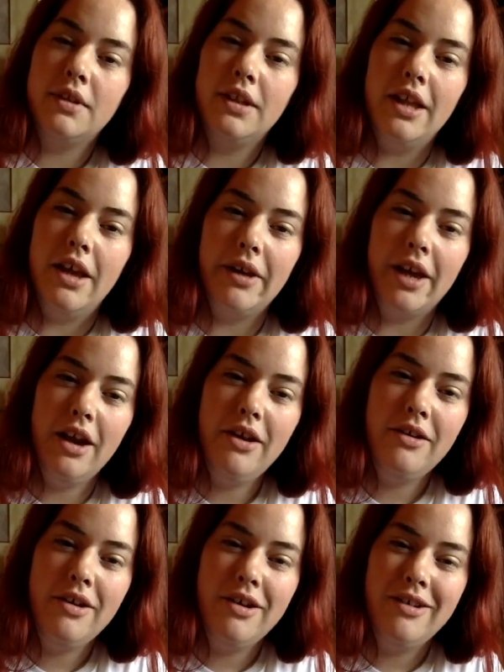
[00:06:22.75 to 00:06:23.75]
There we
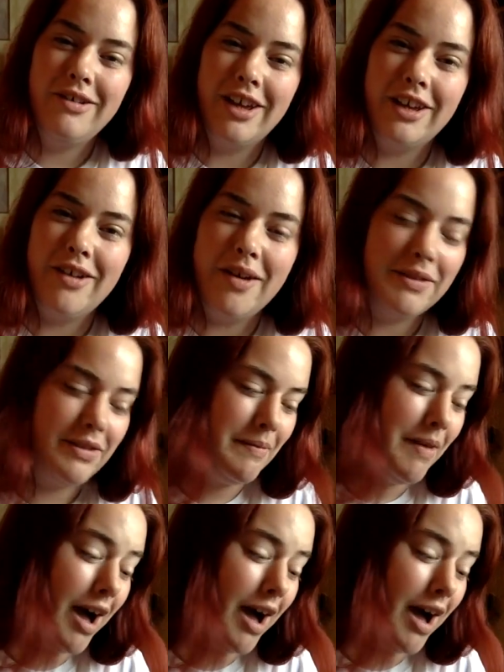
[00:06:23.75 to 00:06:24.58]
go. Thank you very much, Tim.